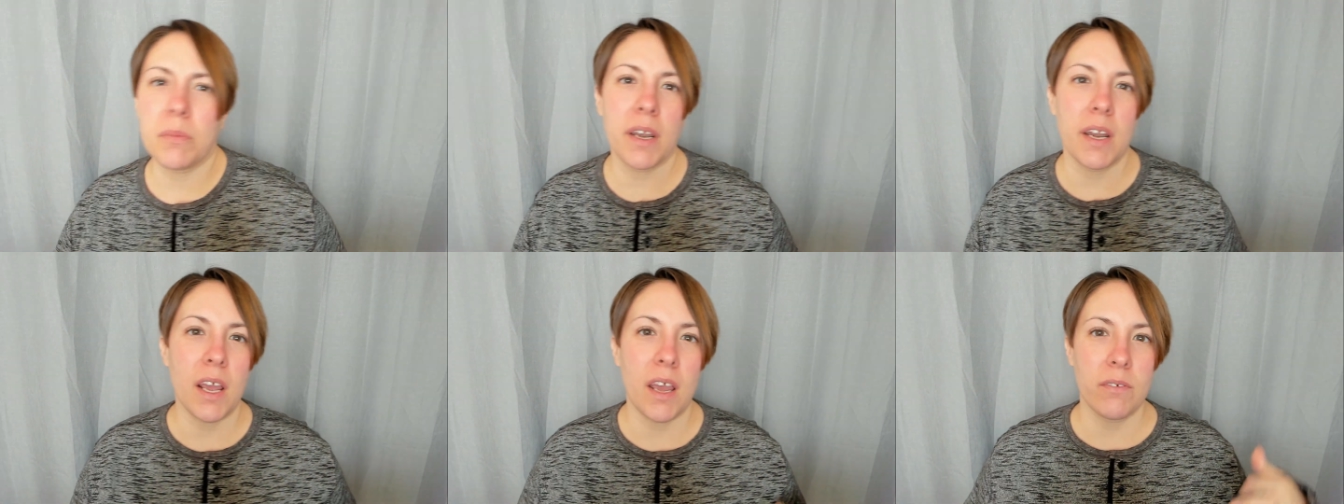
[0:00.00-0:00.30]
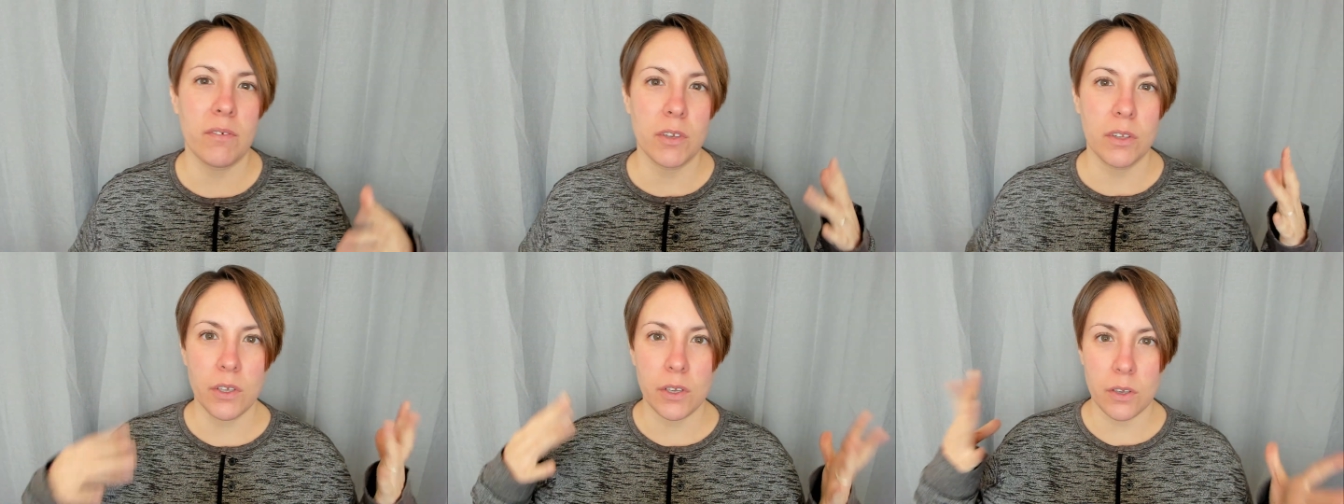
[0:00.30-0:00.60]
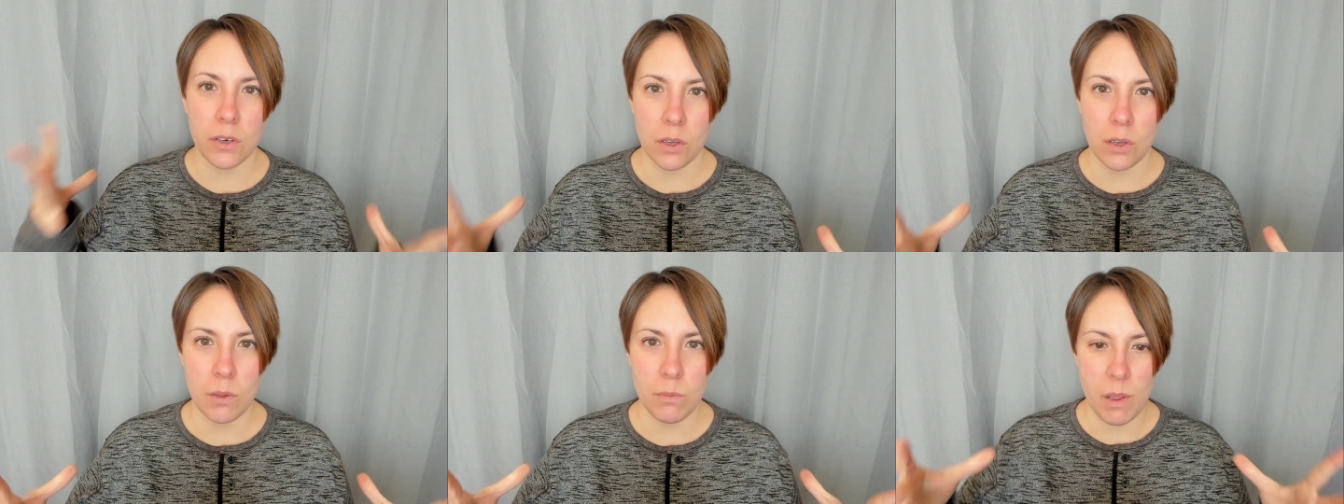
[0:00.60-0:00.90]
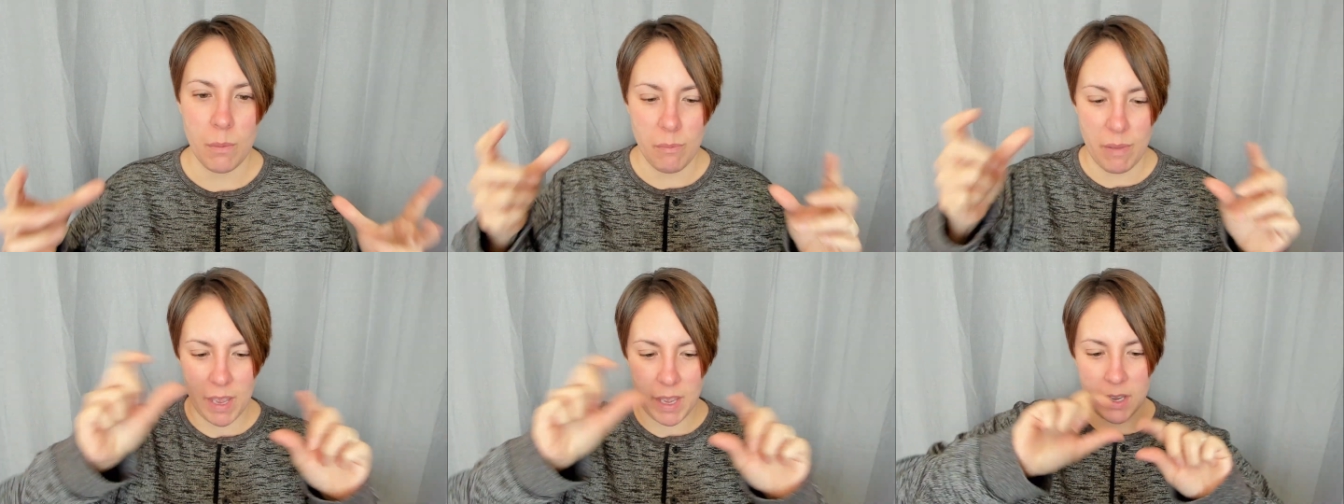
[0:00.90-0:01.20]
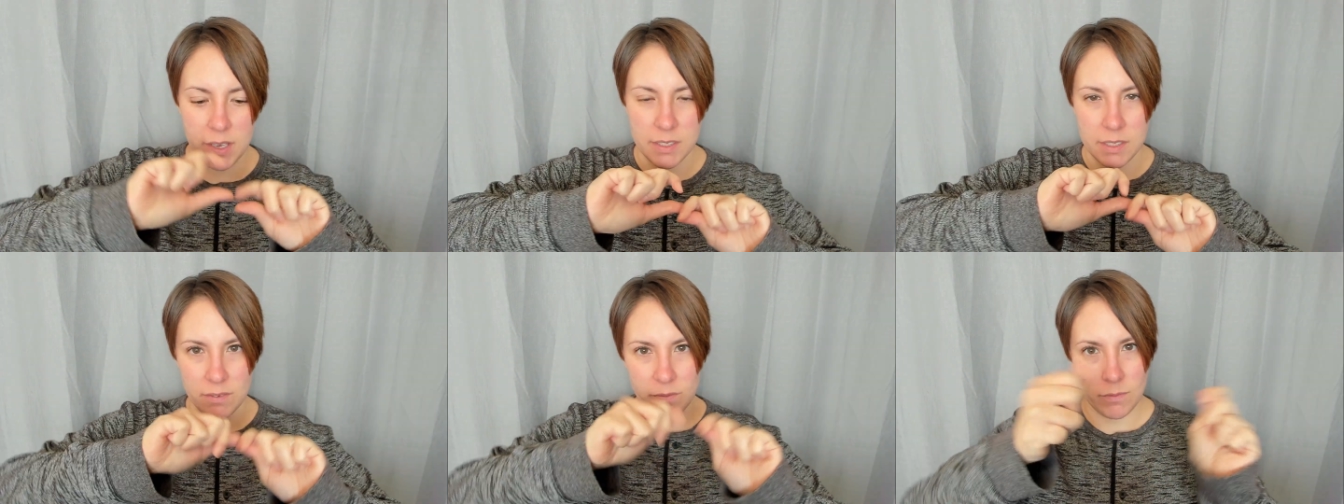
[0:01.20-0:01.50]
gonna have to look at all my
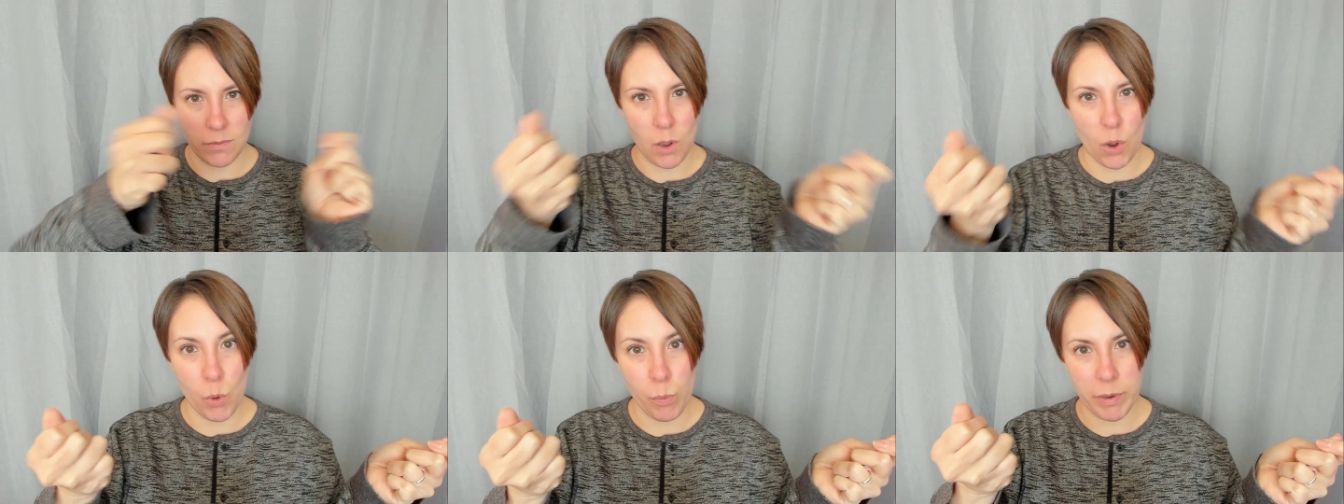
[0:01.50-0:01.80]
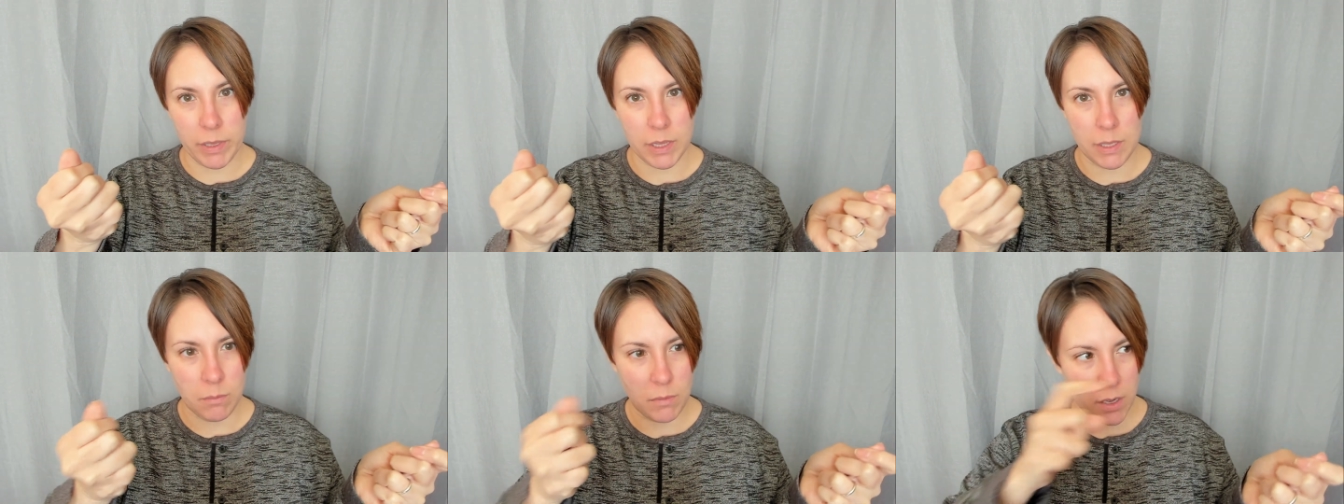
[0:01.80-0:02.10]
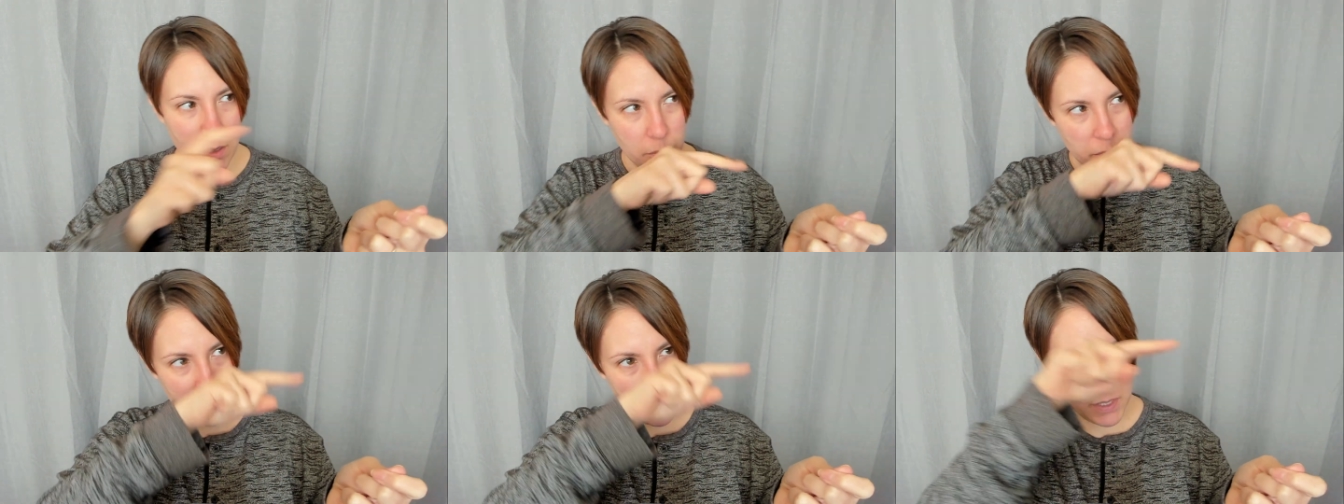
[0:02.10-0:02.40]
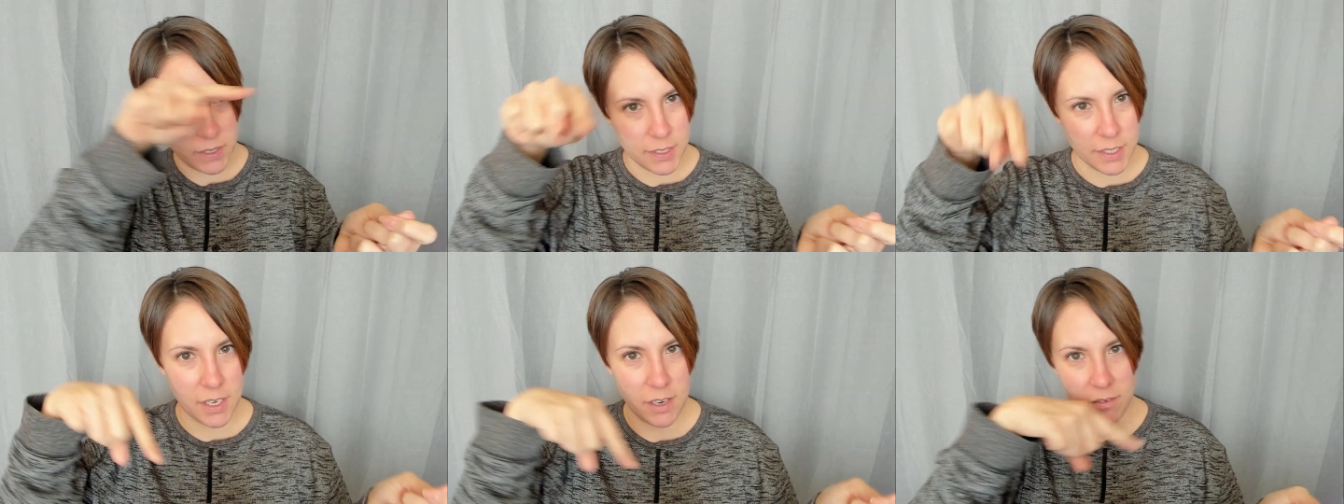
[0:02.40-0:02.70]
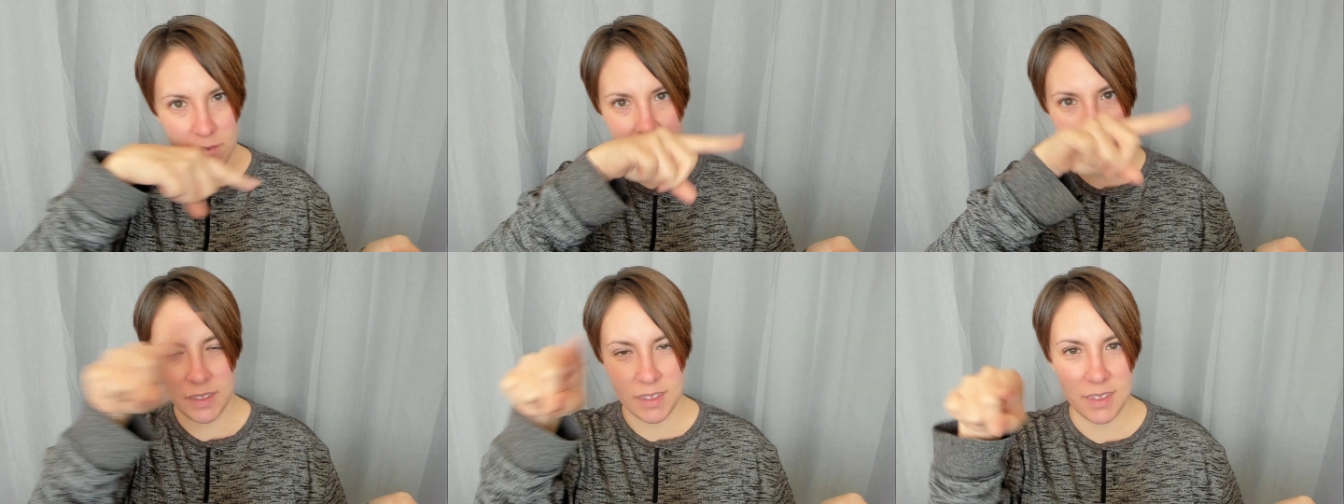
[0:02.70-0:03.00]
bags and open them up to see if